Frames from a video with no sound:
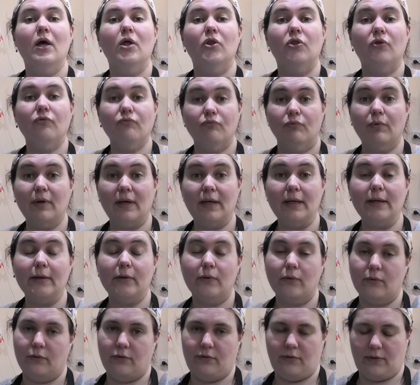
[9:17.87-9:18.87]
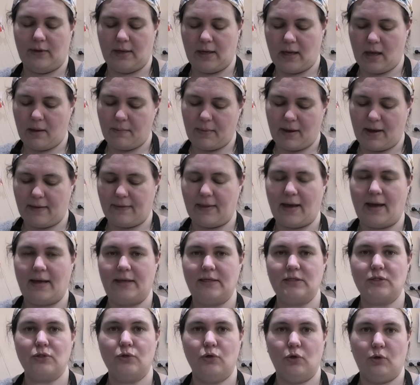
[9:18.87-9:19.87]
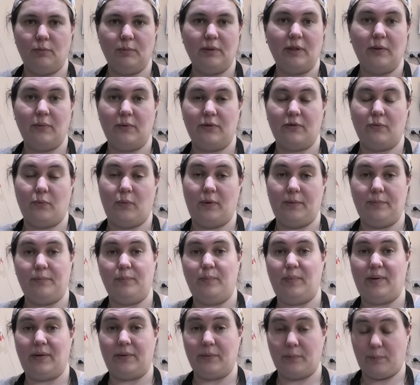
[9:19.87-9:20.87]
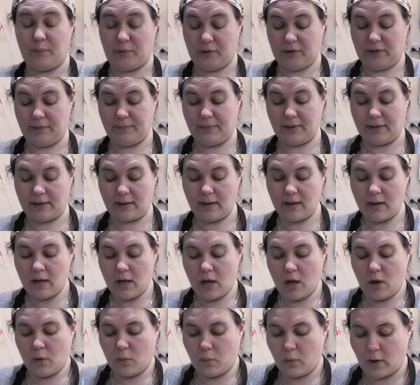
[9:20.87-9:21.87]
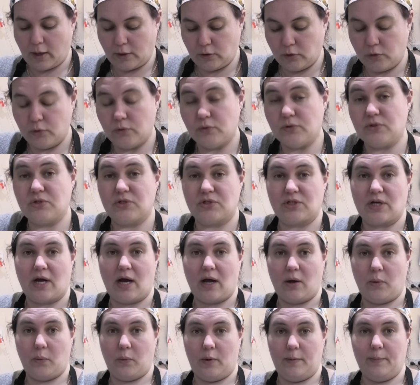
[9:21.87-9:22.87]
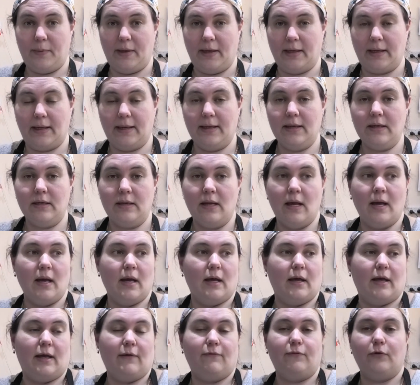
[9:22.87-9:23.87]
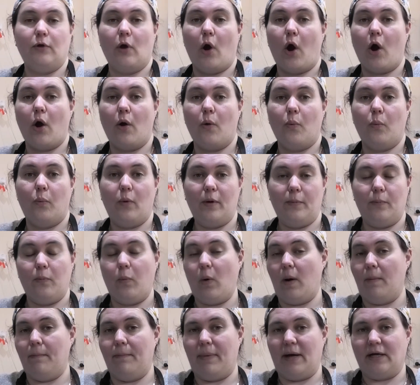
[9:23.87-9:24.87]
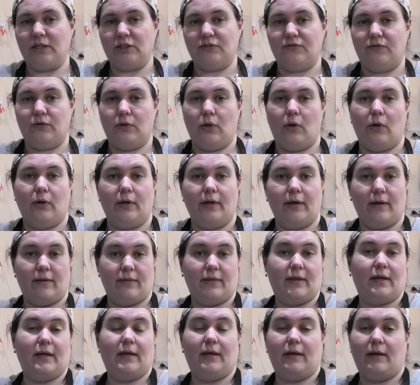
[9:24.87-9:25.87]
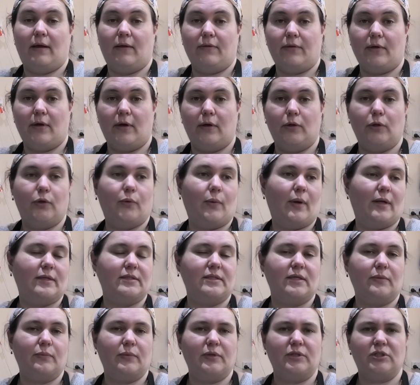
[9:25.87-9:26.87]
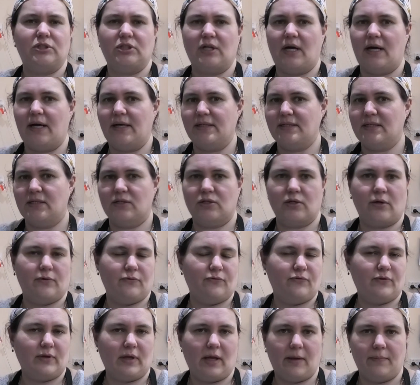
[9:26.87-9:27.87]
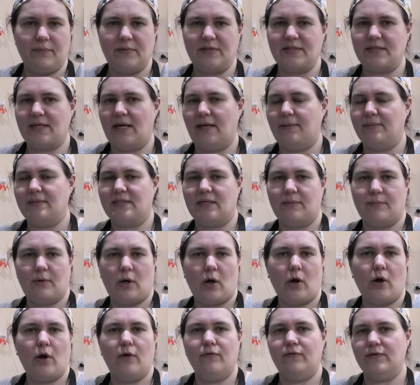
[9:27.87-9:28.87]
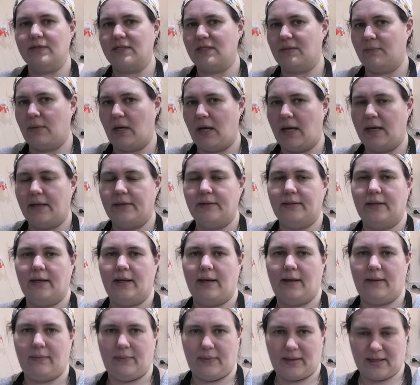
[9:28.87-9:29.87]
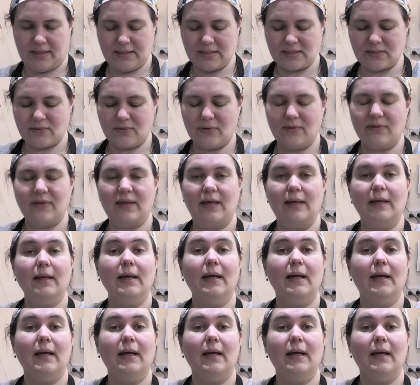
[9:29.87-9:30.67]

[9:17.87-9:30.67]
The really good thing about that is normally with a whipped body butter, when you start whipping it, if you whip one batch for longer than another, you end up with jars that don't fill up the same. Some are over, some are under, and that sort of thing.